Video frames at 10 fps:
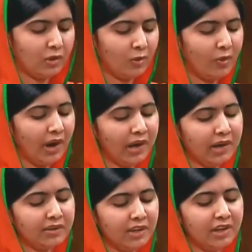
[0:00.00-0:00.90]
The world
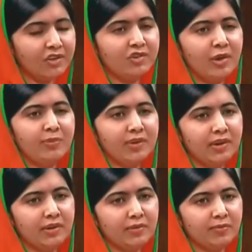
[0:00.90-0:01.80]
needs leadership.
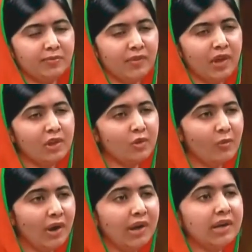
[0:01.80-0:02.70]
The
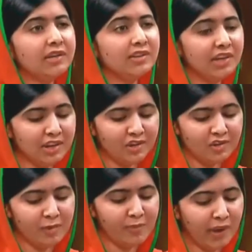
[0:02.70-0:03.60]
world needs
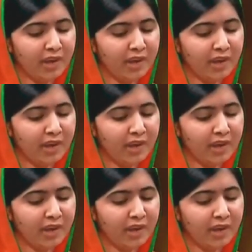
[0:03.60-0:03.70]
leadership